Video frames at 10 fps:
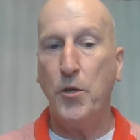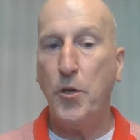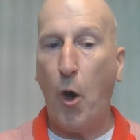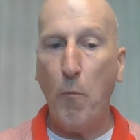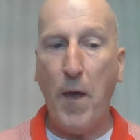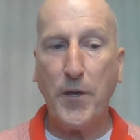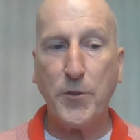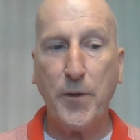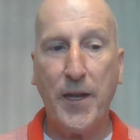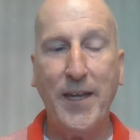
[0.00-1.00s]
No
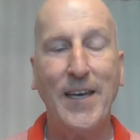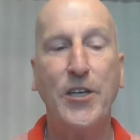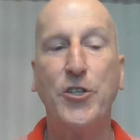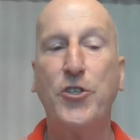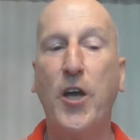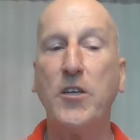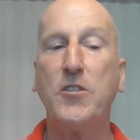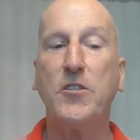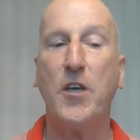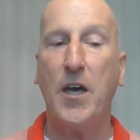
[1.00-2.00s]
measuring,
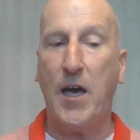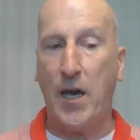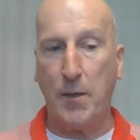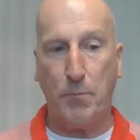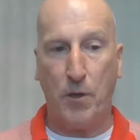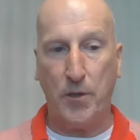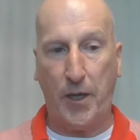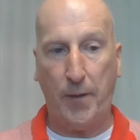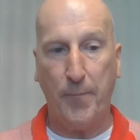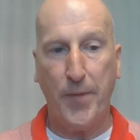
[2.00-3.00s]
just
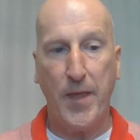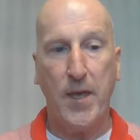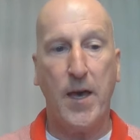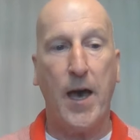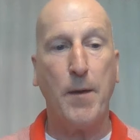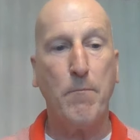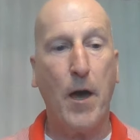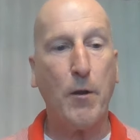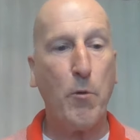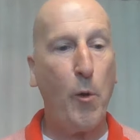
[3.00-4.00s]
eyeballing. I
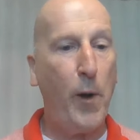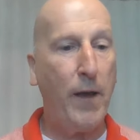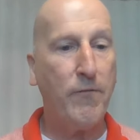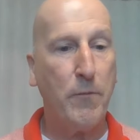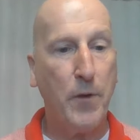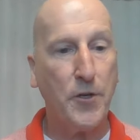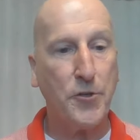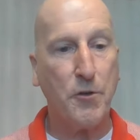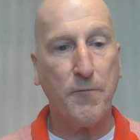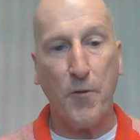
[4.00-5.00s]
microwaved the
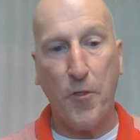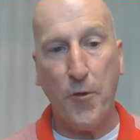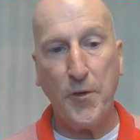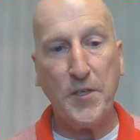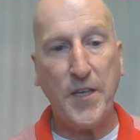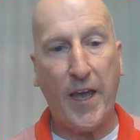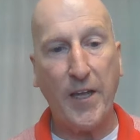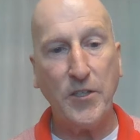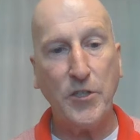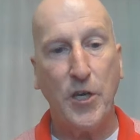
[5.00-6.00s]
mixture for 30
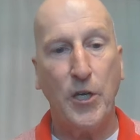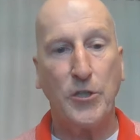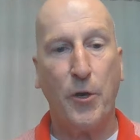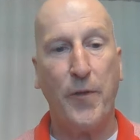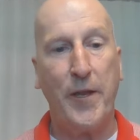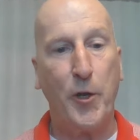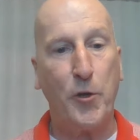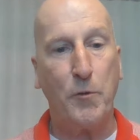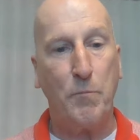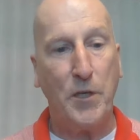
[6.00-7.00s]
seconds so that it
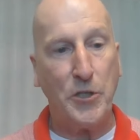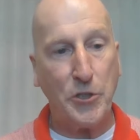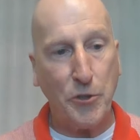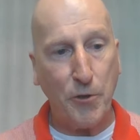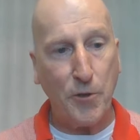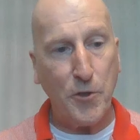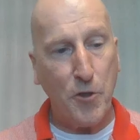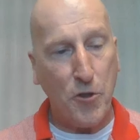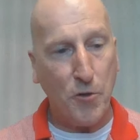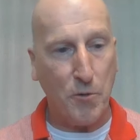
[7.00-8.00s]
could be
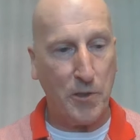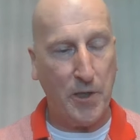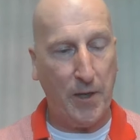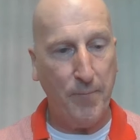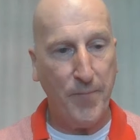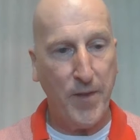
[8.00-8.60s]
stirred thoroughly.